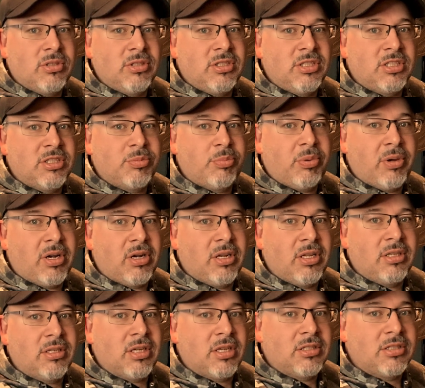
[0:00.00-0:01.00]
You just
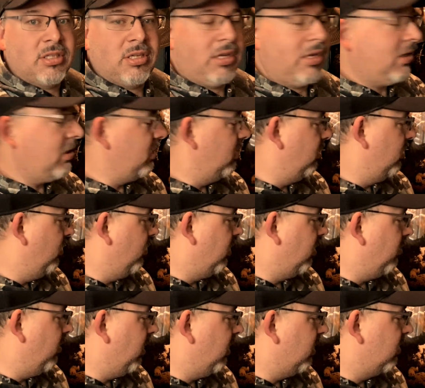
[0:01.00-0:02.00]
barely touch it, and you
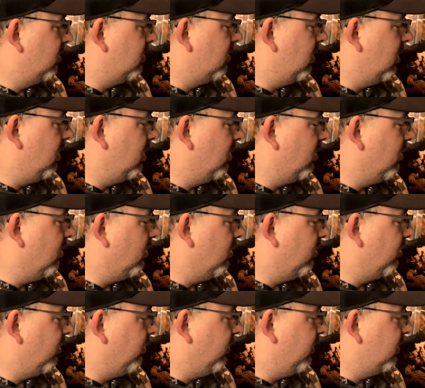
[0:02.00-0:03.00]
can make this thing
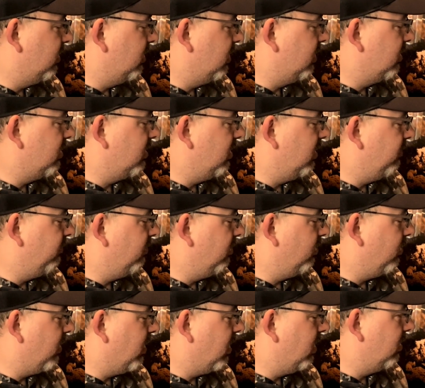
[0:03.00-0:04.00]
go 360 if you
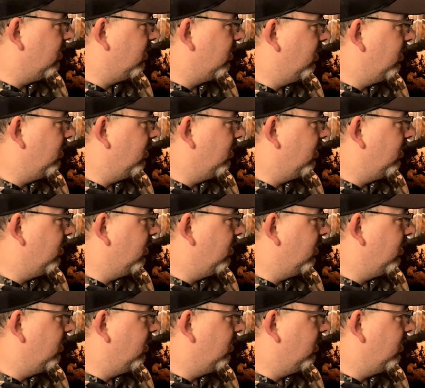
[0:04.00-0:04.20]
want.